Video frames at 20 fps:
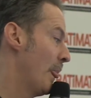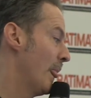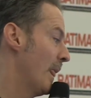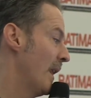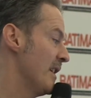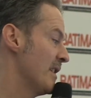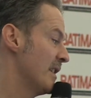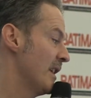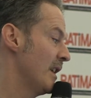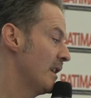
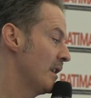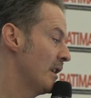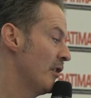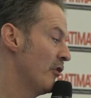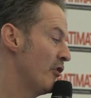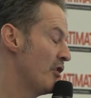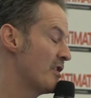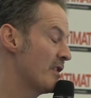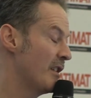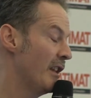is that
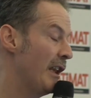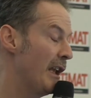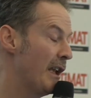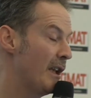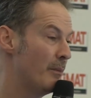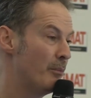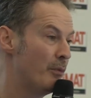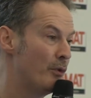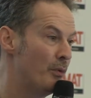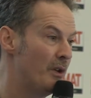this
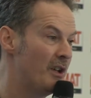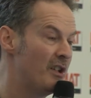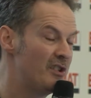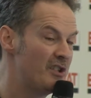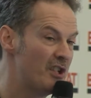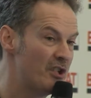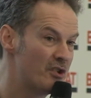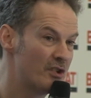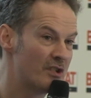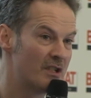link between
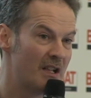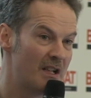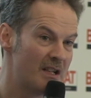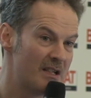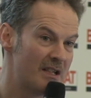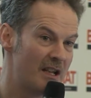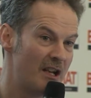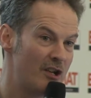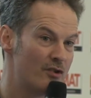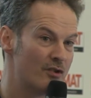
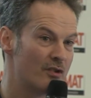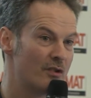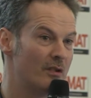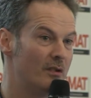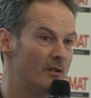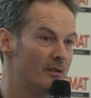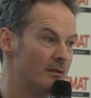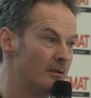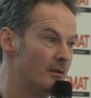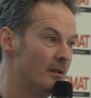
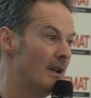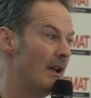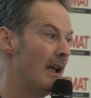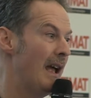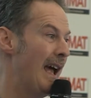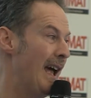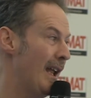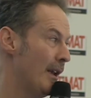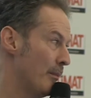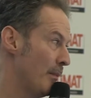digitization
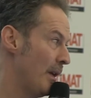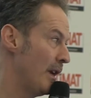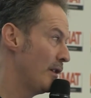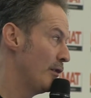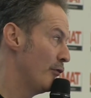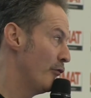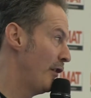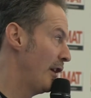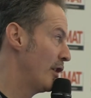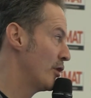and
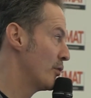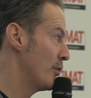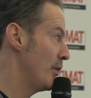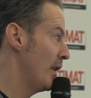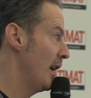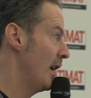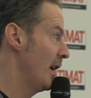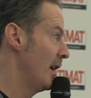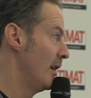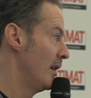
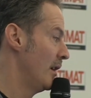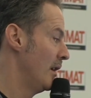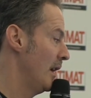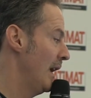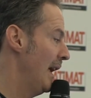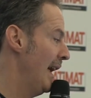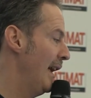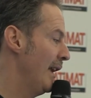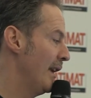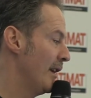manufacturing
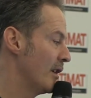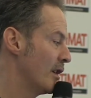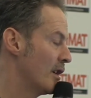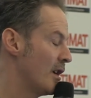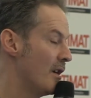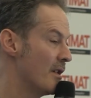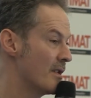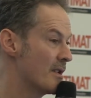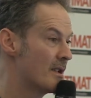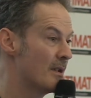and
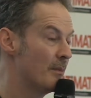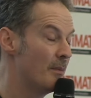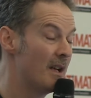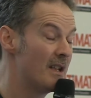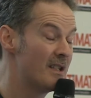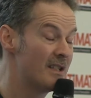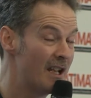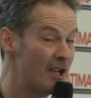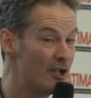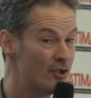
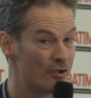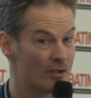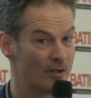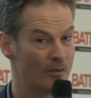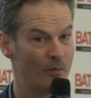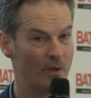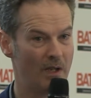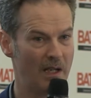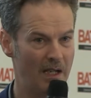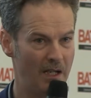
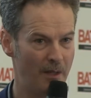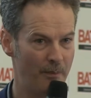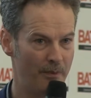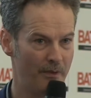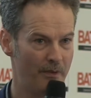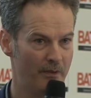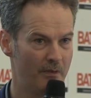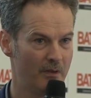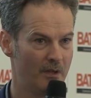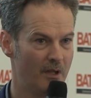customization will
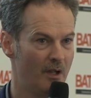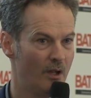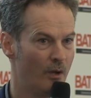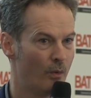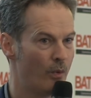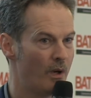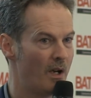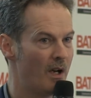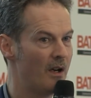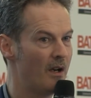happen,
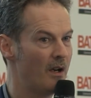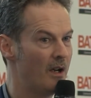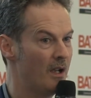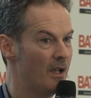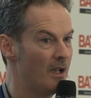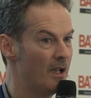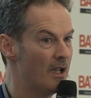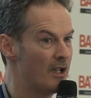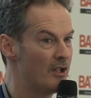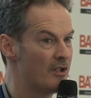where
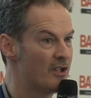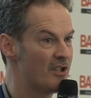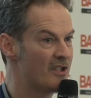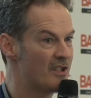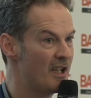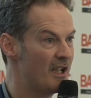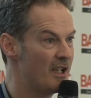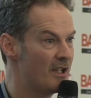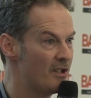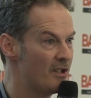design